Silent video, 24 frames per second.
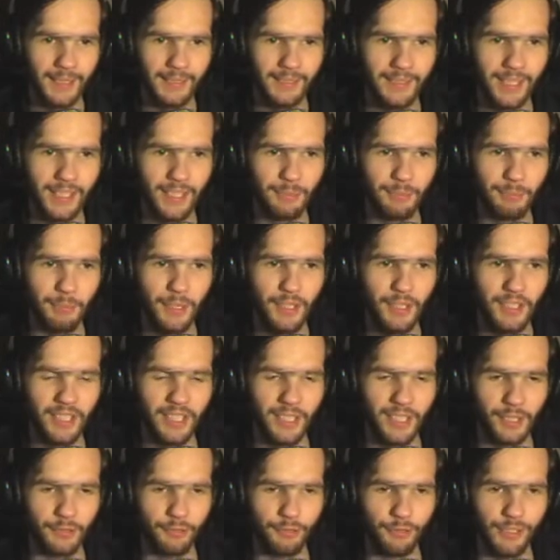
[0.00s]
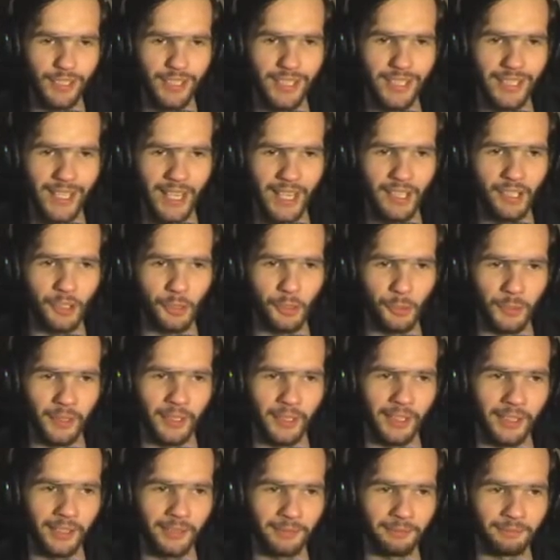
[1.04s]
This music is really getting
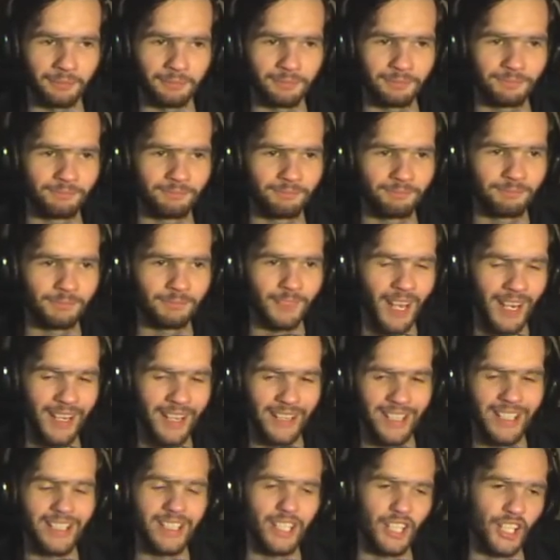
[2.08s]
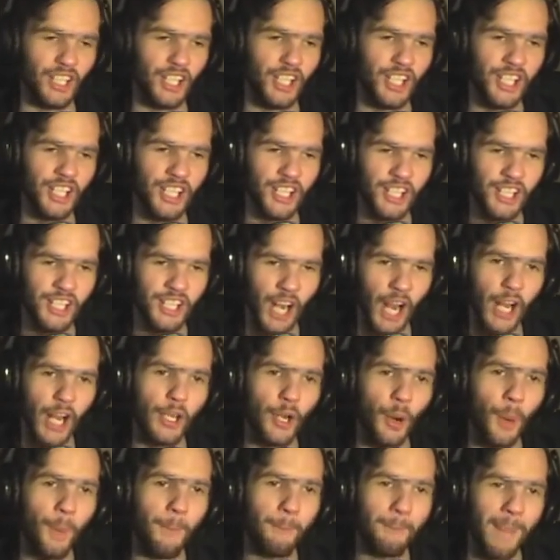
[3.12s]
annoying. I need to shut
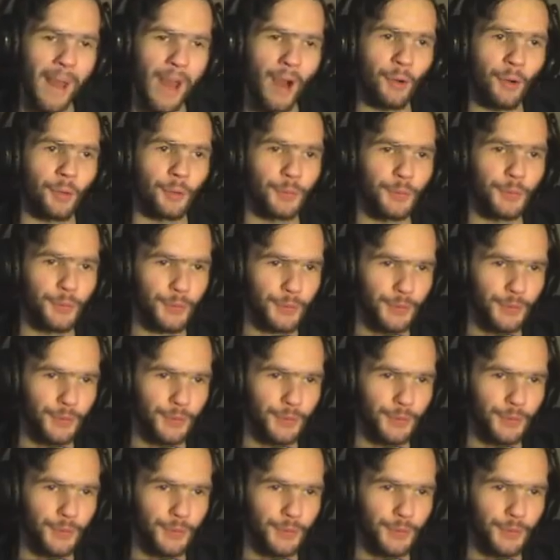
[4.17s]
your mouth.